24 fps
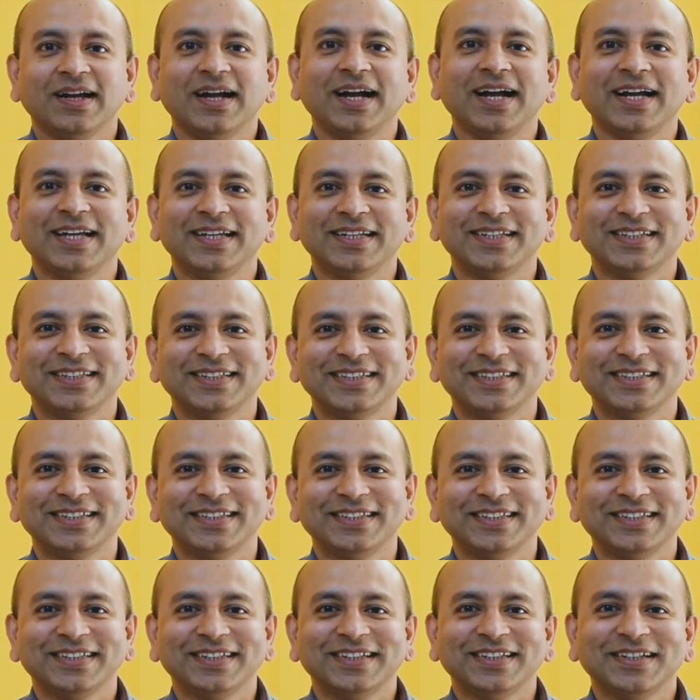Hi,
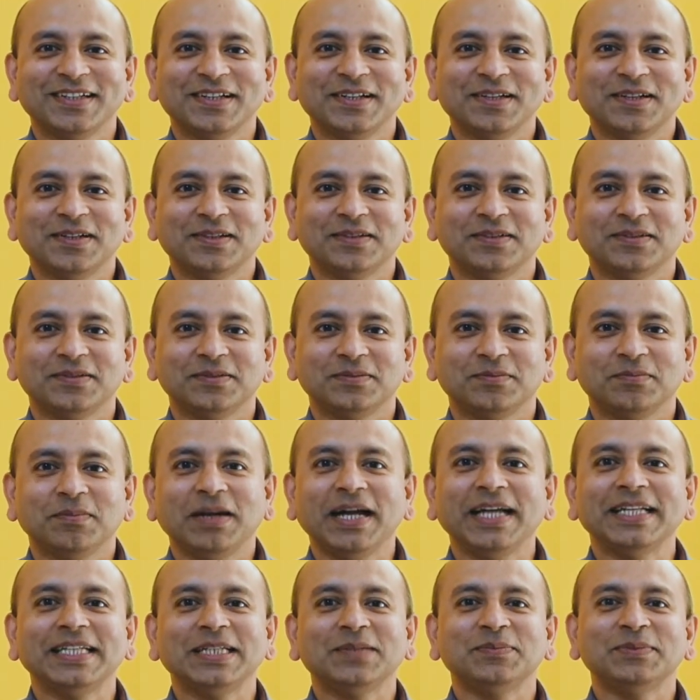
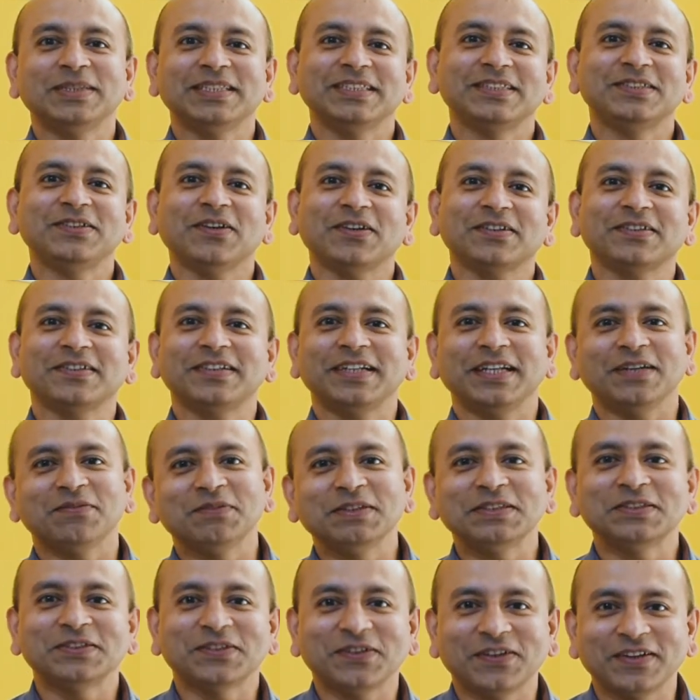my name is Dr.
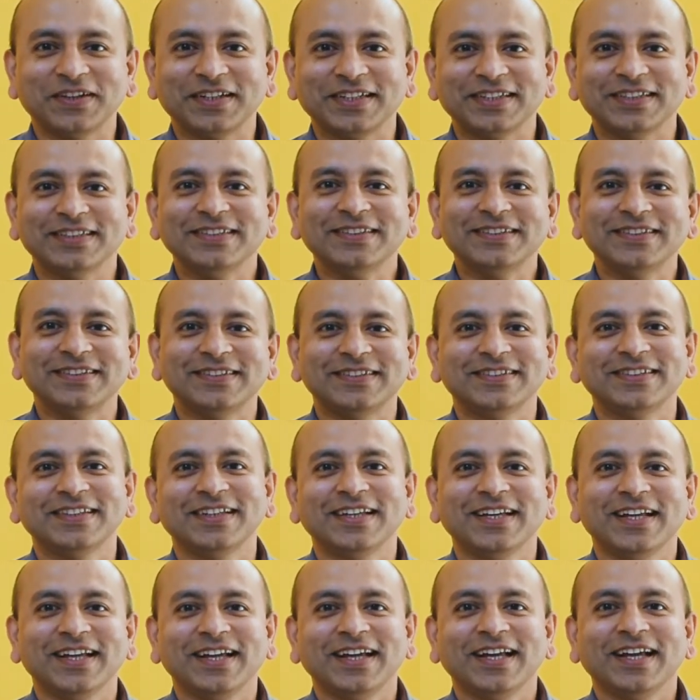Elvis Rodrigues,
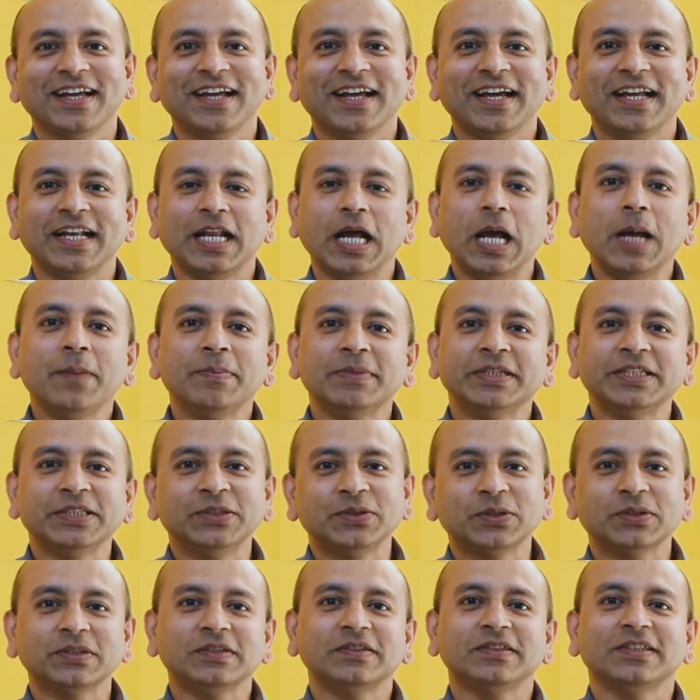and I'm a
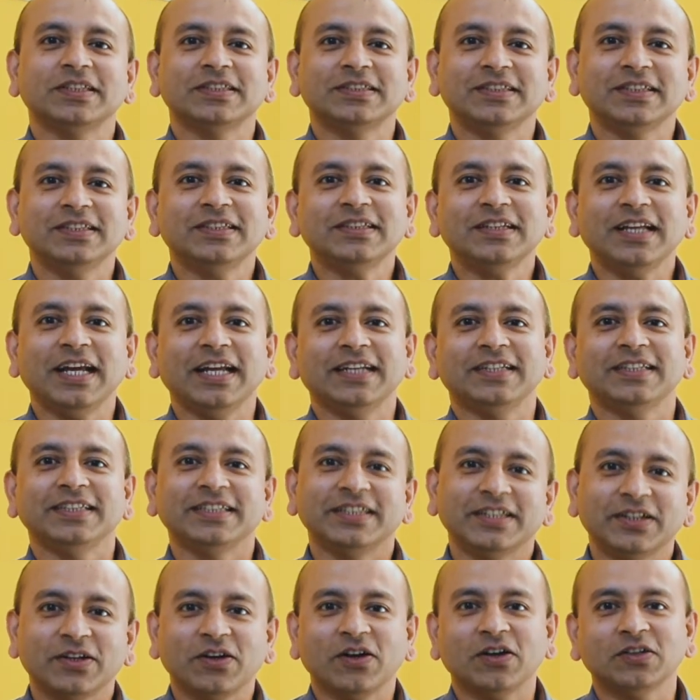neurosurgeon at
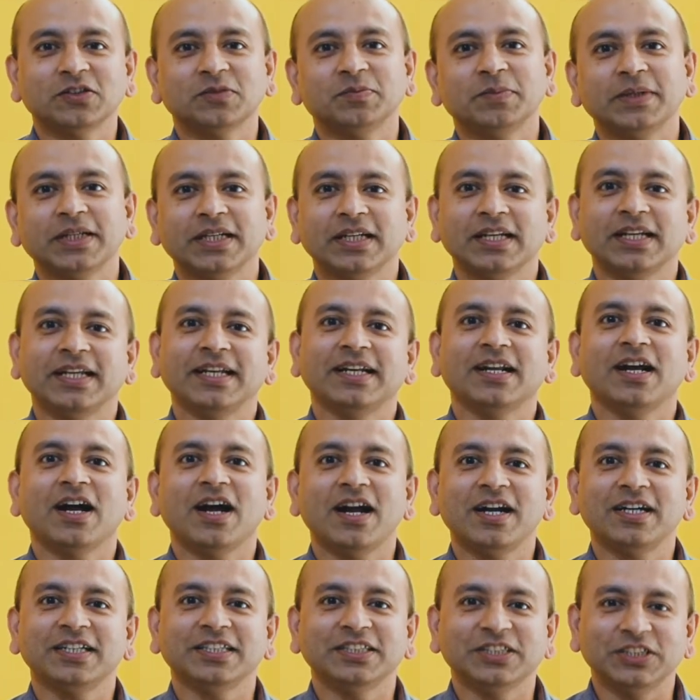Indian Hospital and
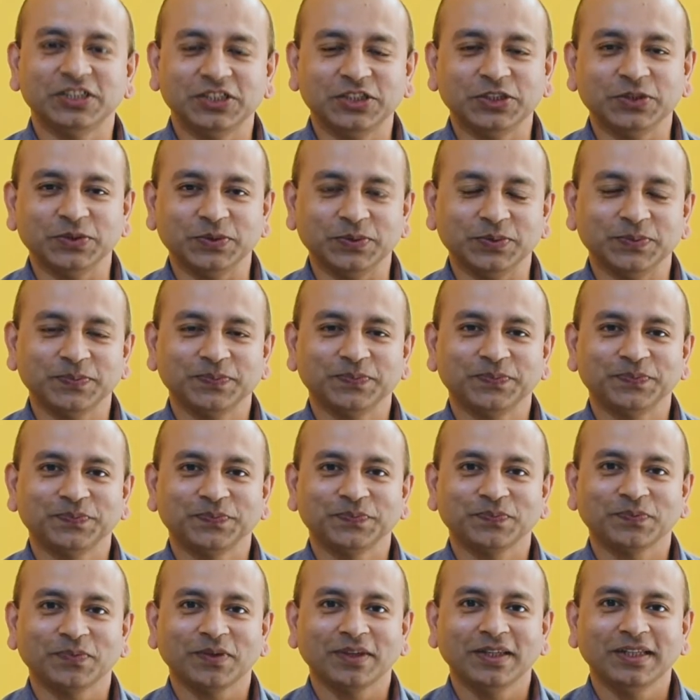Heart Institute.
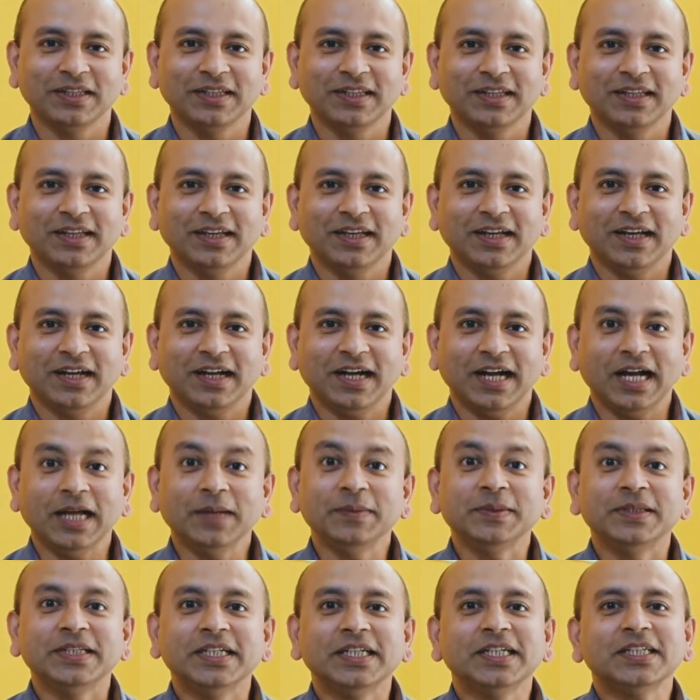
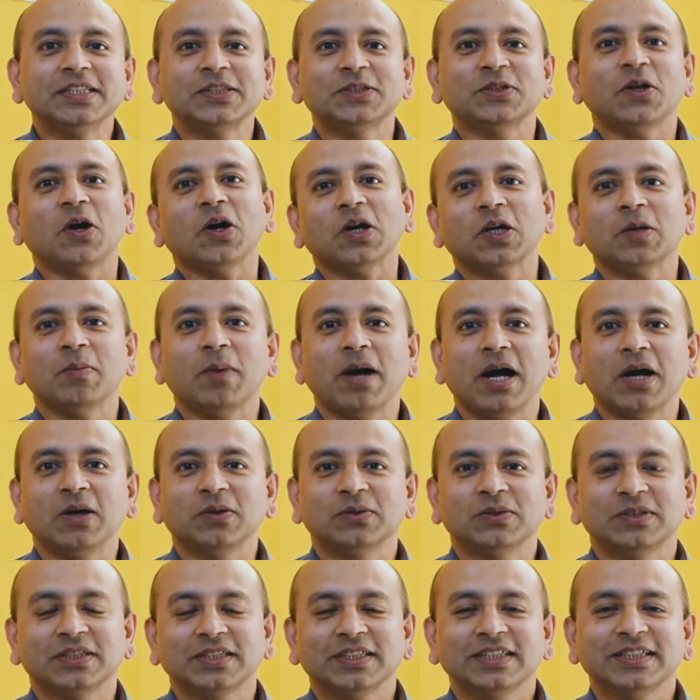I'm here to talk
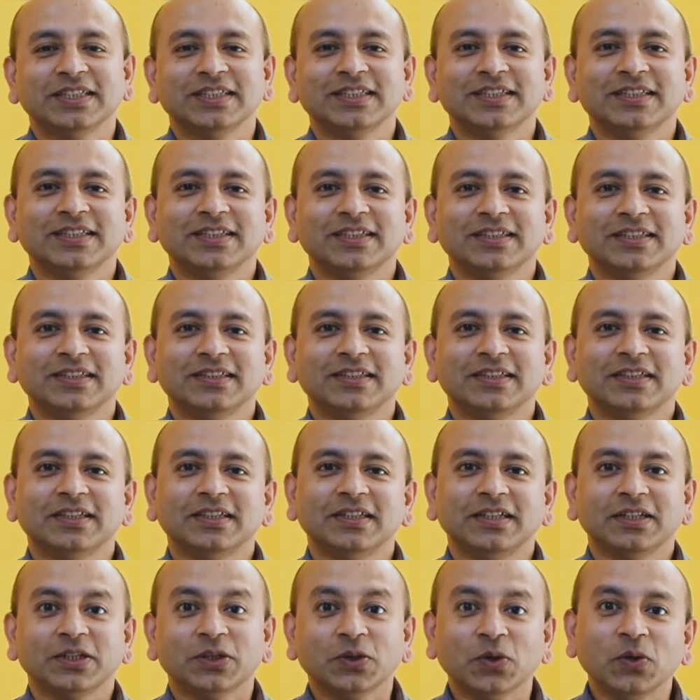about
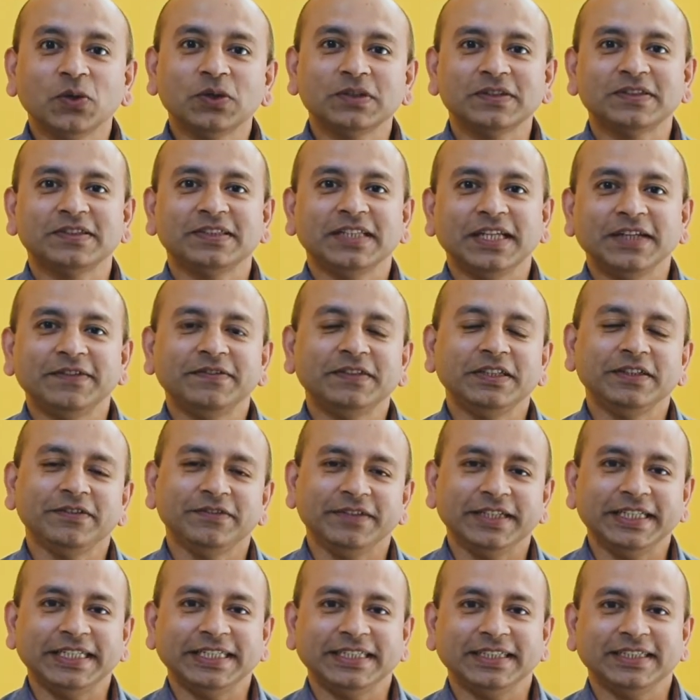the Road Safety
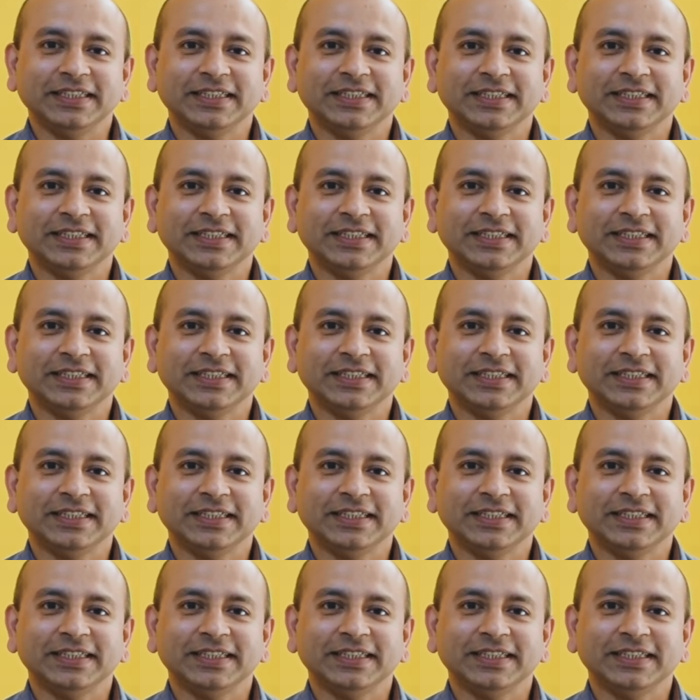Week